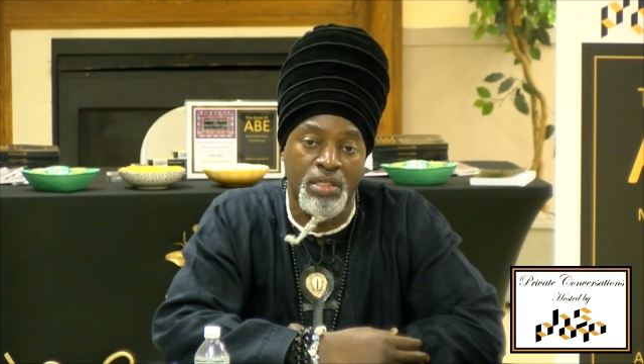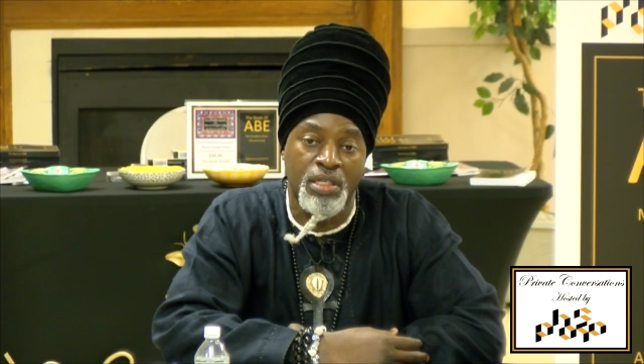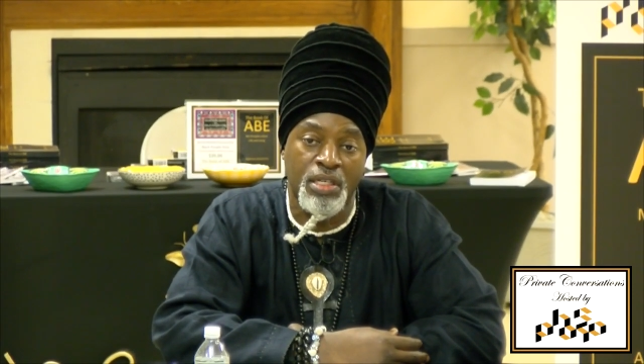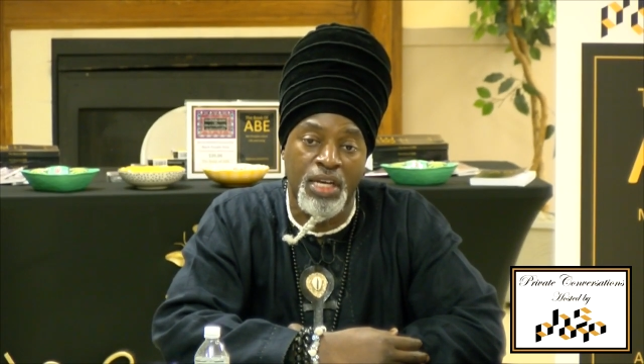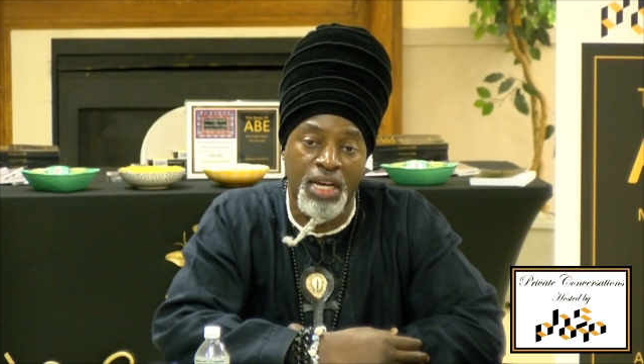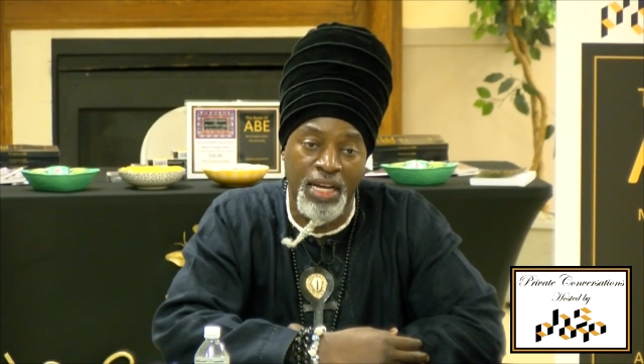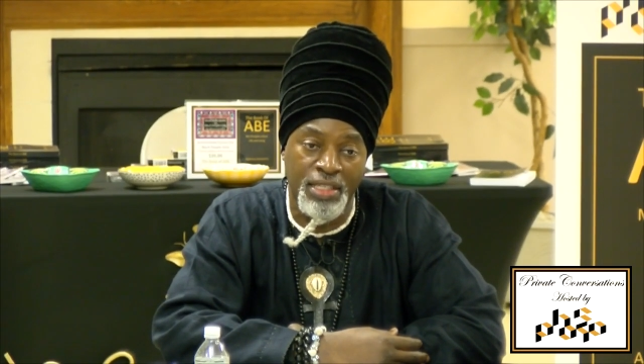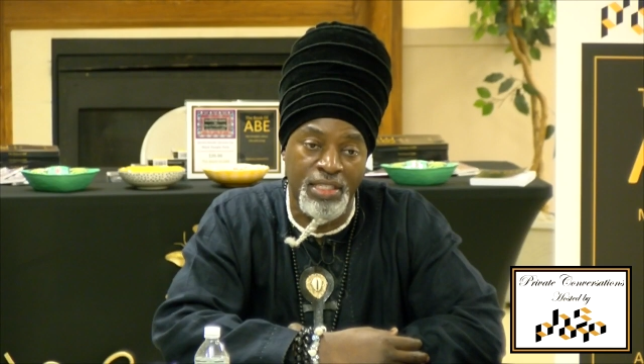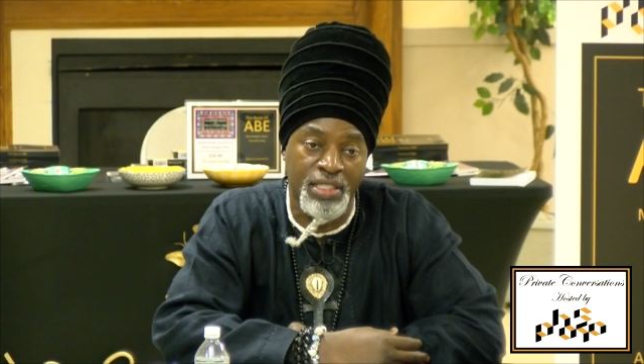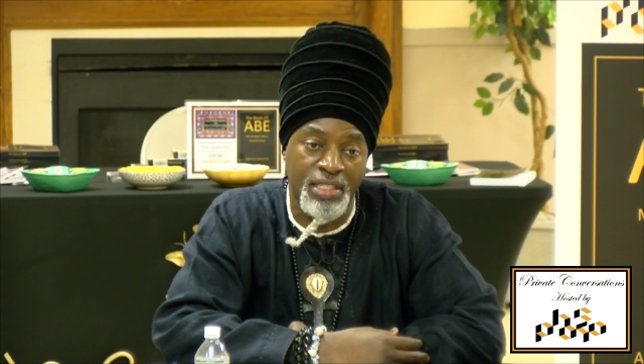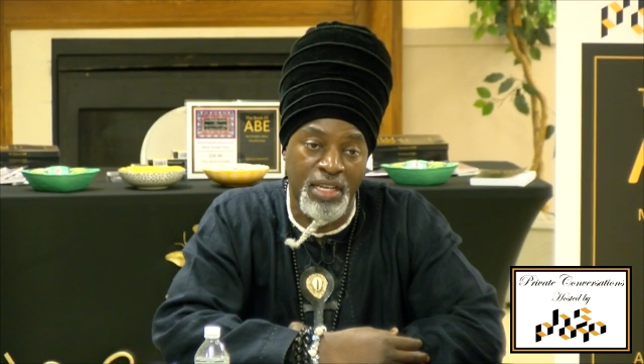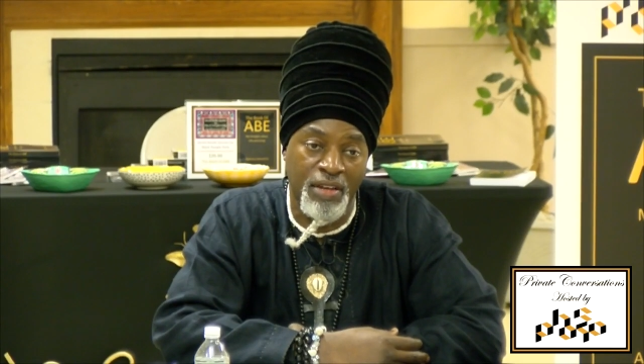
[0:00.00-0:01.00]
to
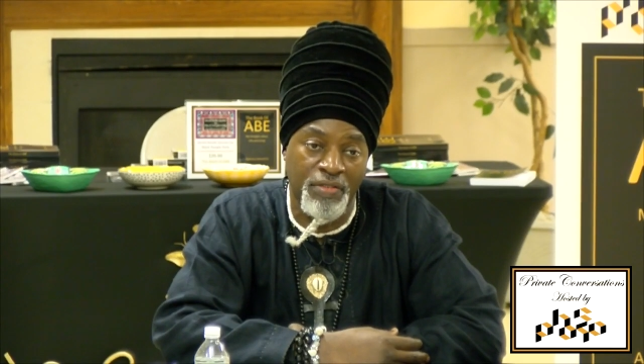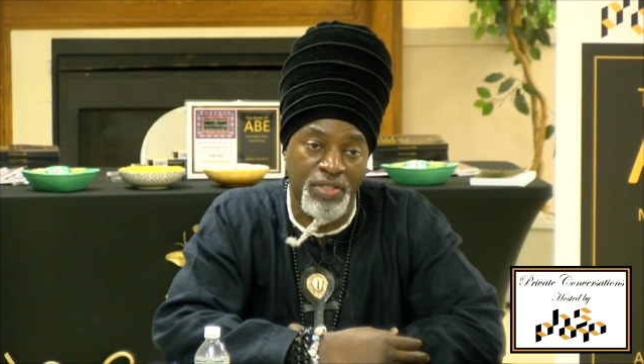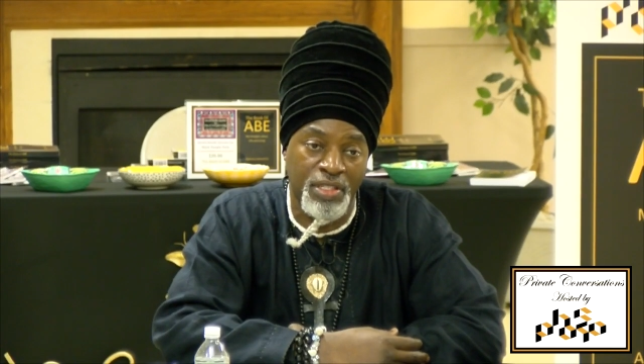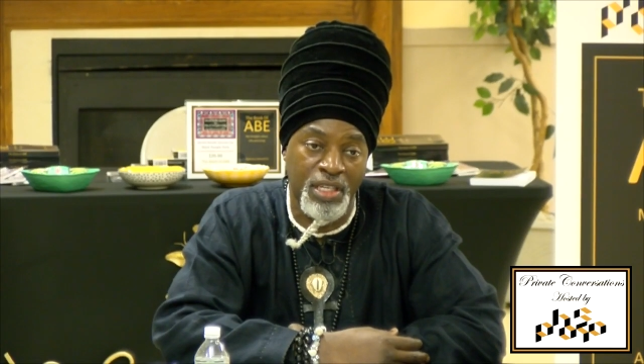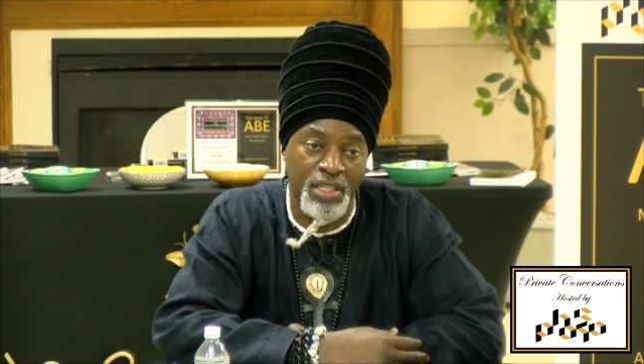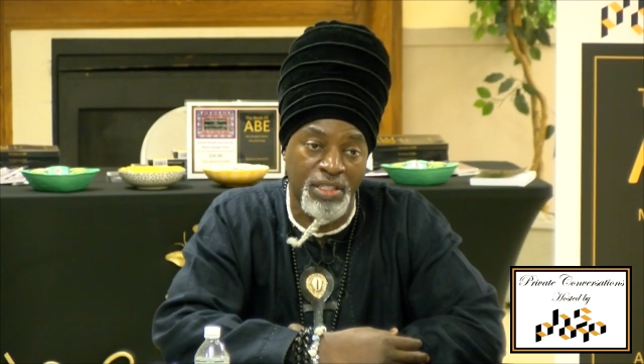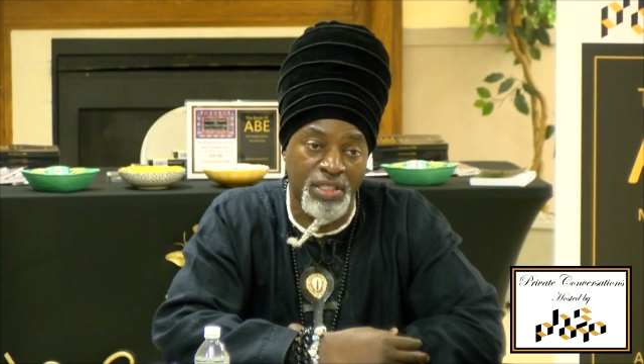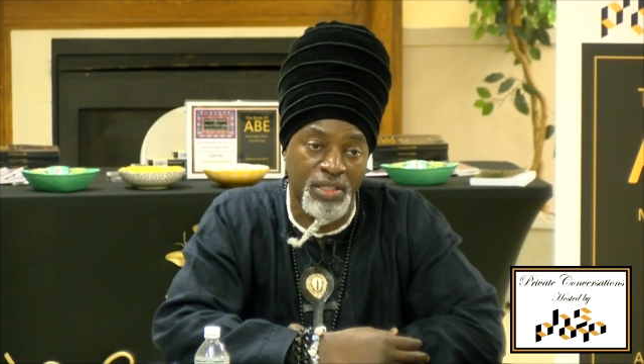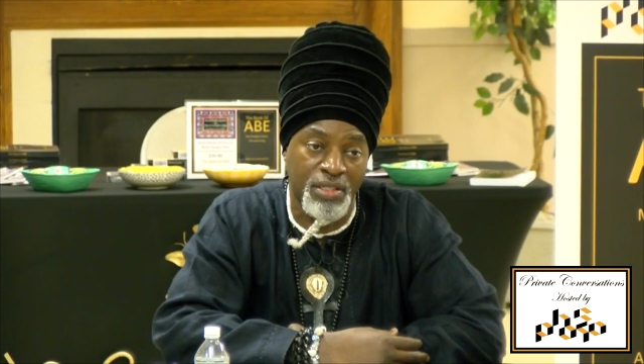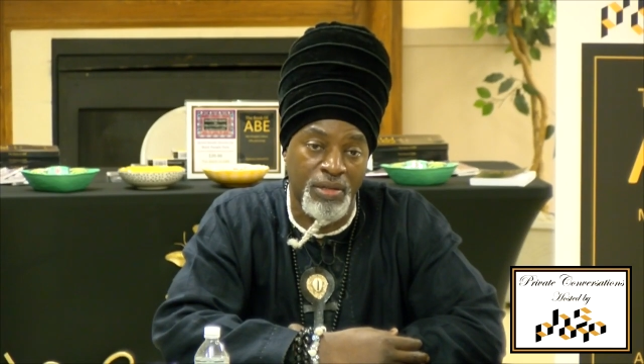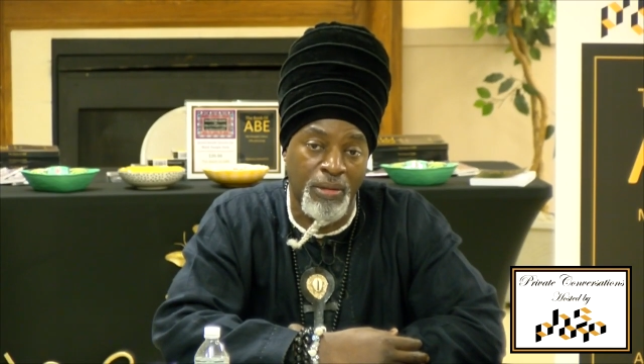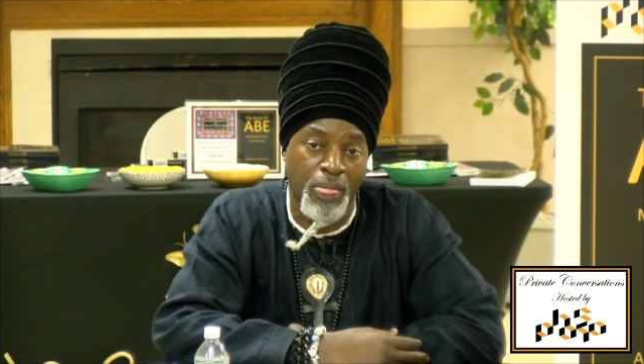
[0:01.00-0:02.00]
conscious conversations,